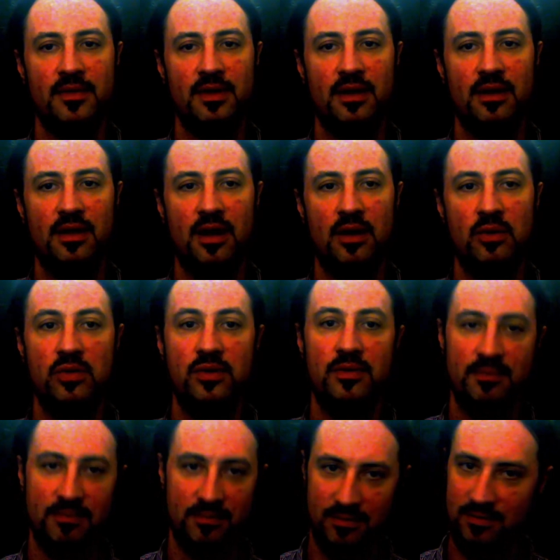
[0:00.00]
I would
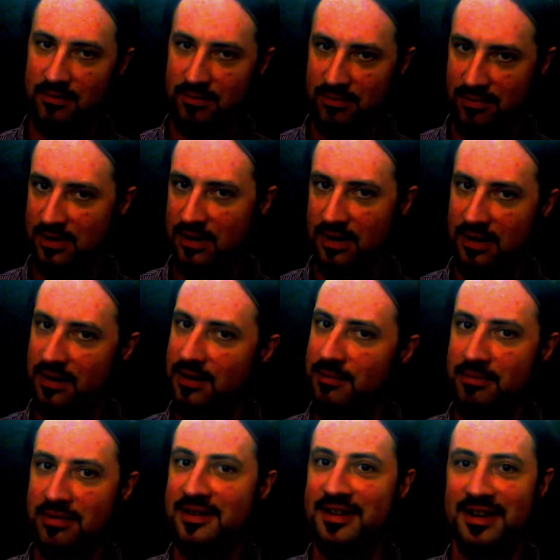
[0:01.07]

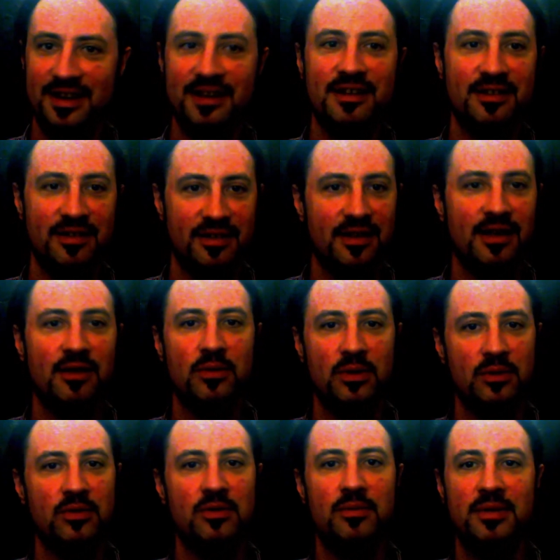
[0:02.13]
predict that we
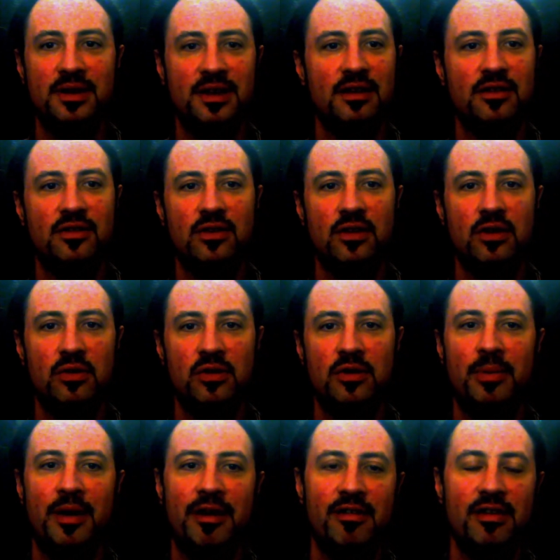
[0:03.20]
would begin to know other
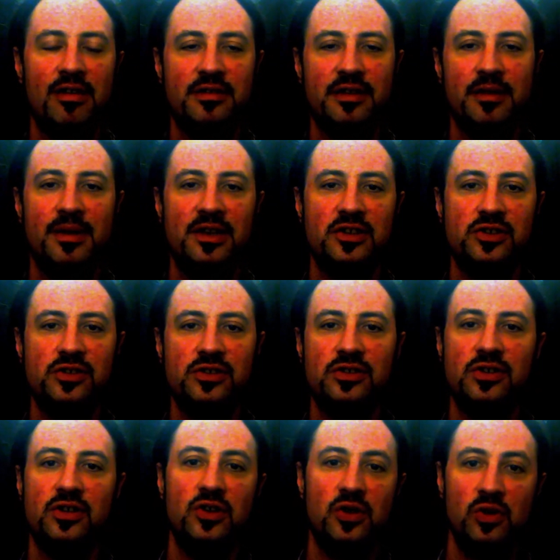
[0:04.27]
parallel dimensions,
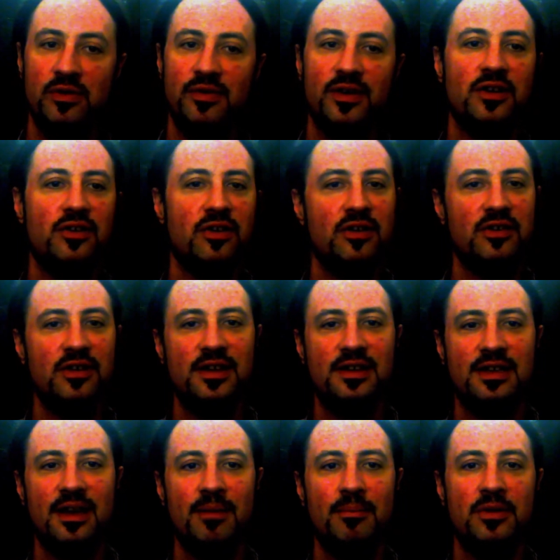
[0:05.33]
universes, and
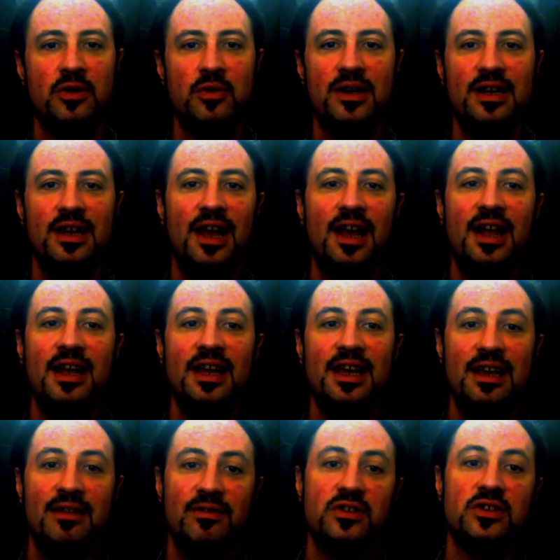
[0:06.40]
that between
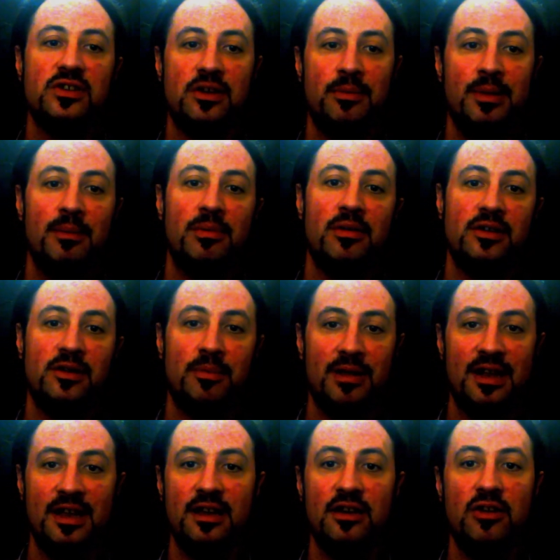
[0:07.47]
even just the people on the
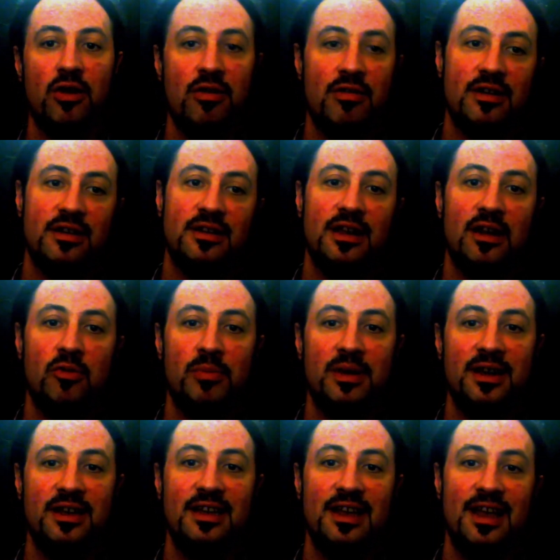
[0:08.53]
planet currently there will be
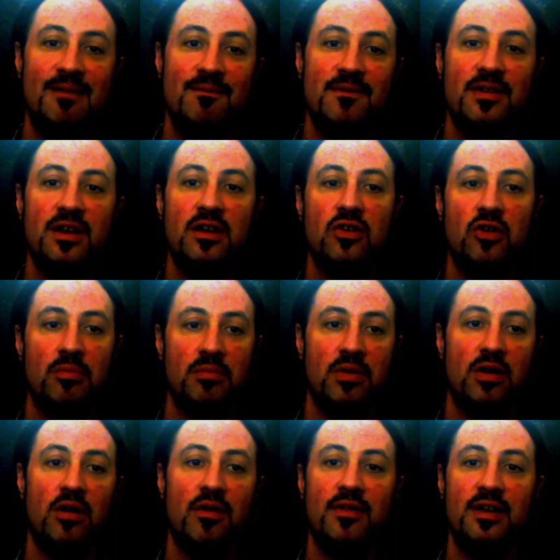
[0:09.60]
an infinite number
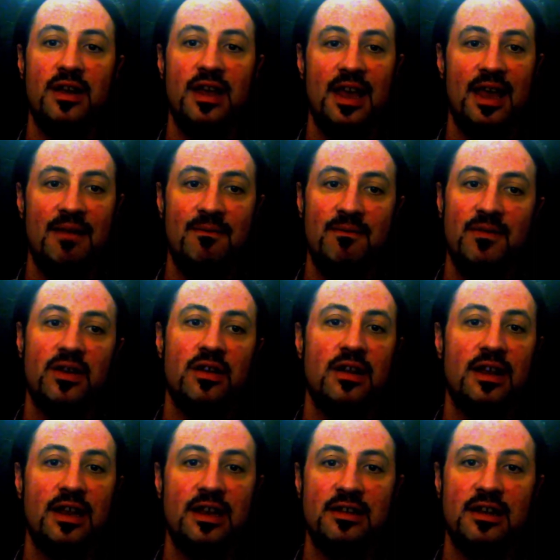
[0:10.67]
of an infinite
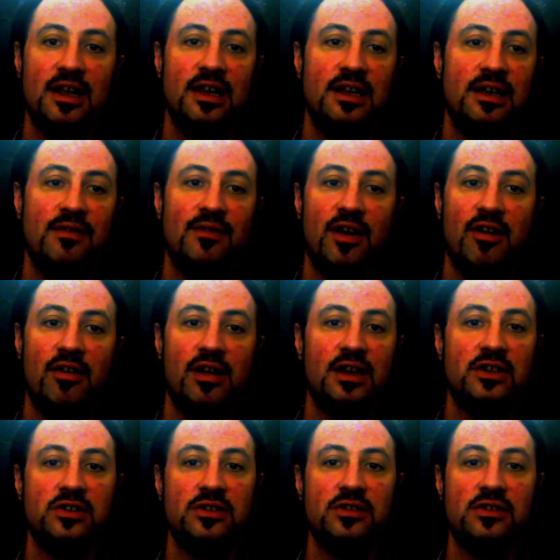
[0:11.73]
interlinking
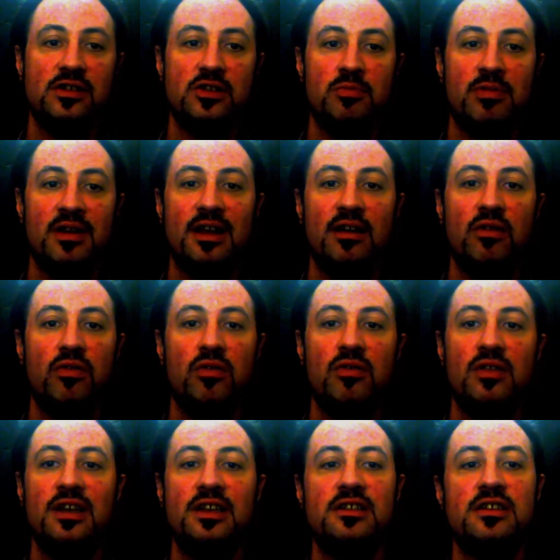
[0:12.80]
variations that spread out through
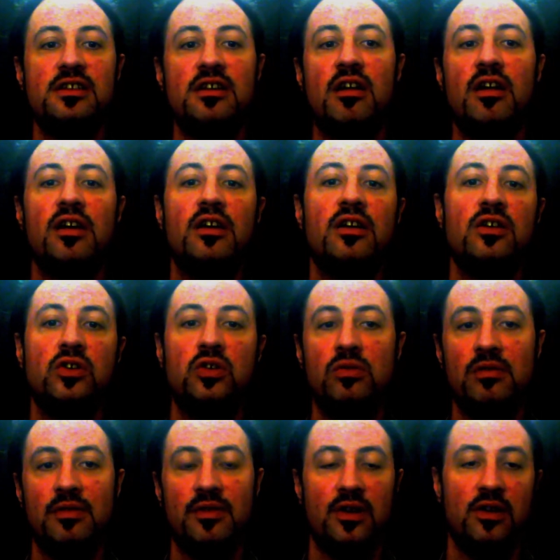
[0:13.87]
the entire
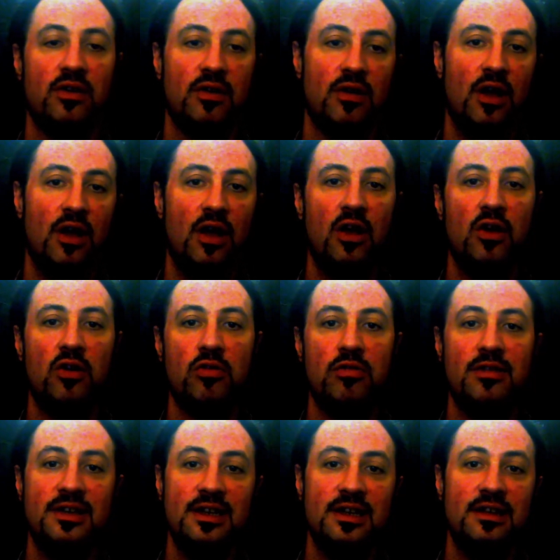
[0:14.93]
universe, or
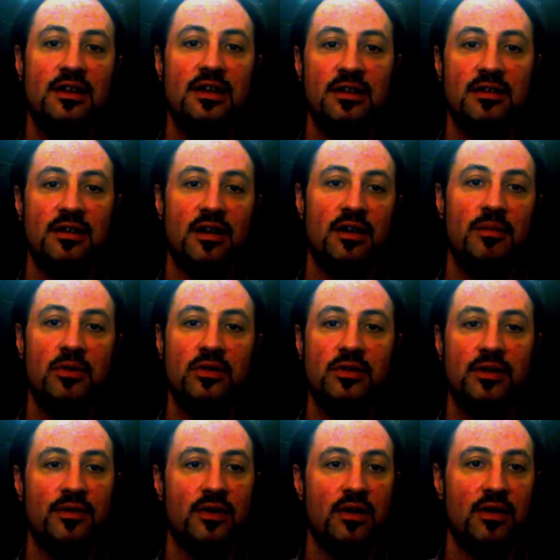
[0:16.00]
indeed the entire
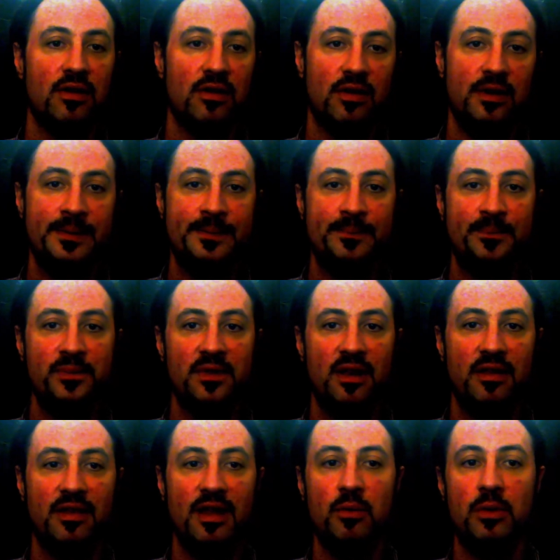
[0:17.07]
multiverse,
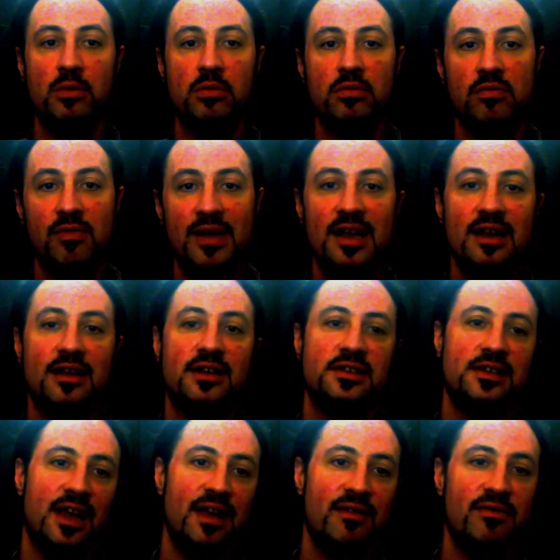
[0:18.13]
and that we will realize
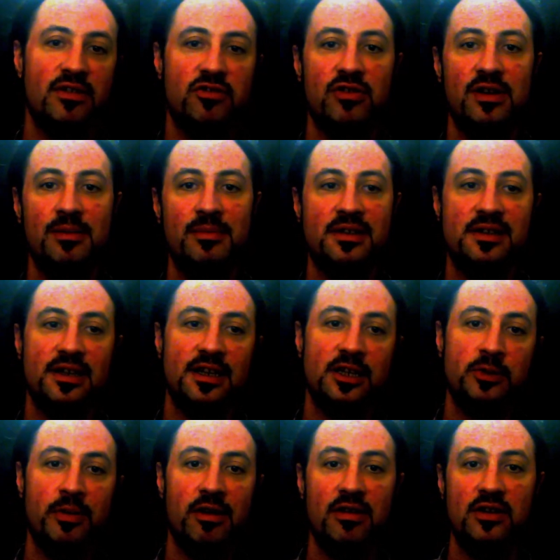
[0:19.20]
that every dream is the
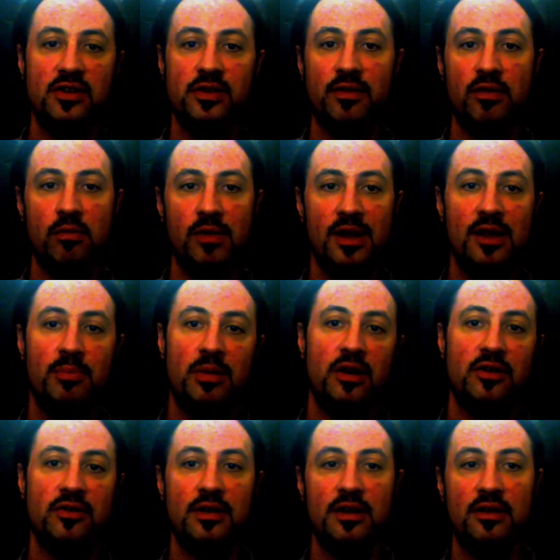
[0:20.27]
experience of a real
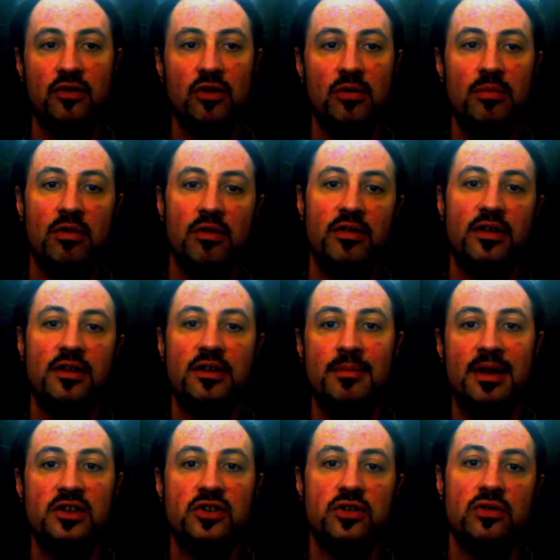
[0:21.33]
person in some or other
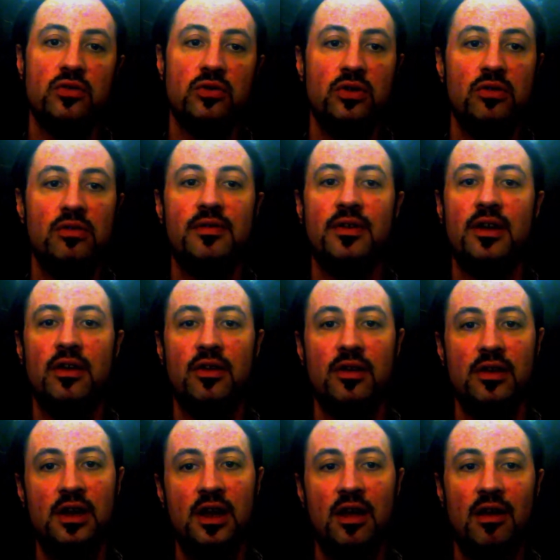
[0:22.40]
dimension or universe,
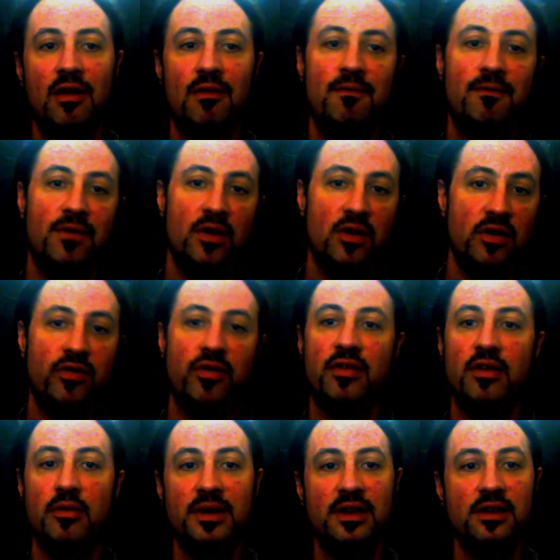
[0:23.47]
and further
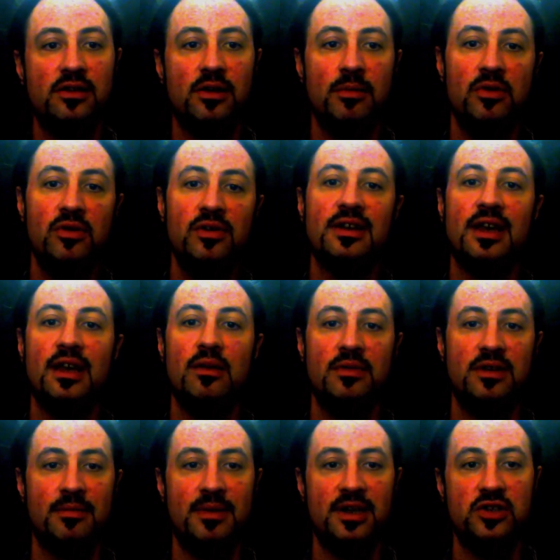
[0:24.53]
that we can communicate
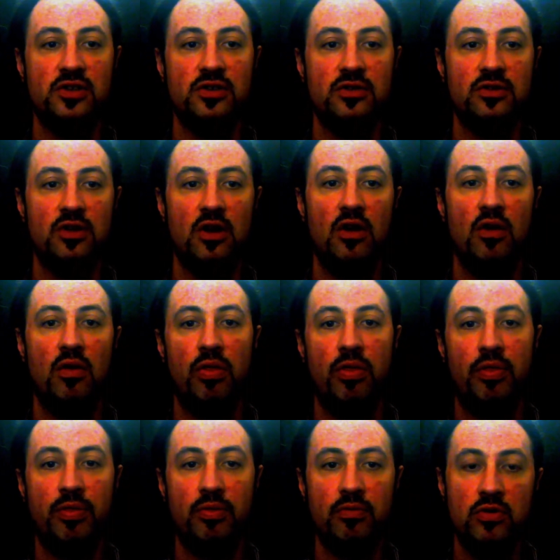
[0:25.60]
with dimensions
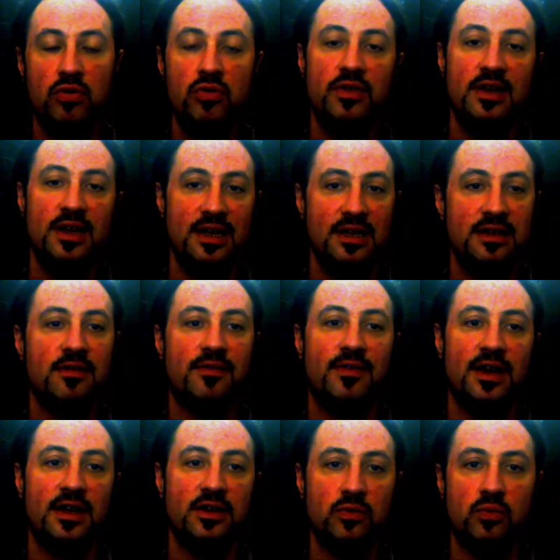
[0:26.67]
through the
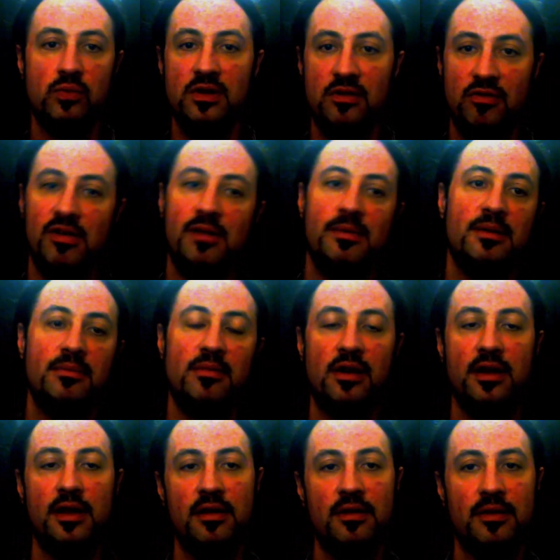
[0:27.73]
interface with dreaming
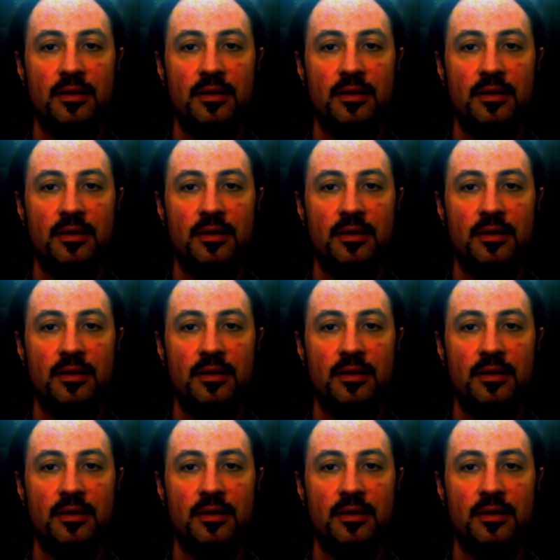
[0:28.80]
minds.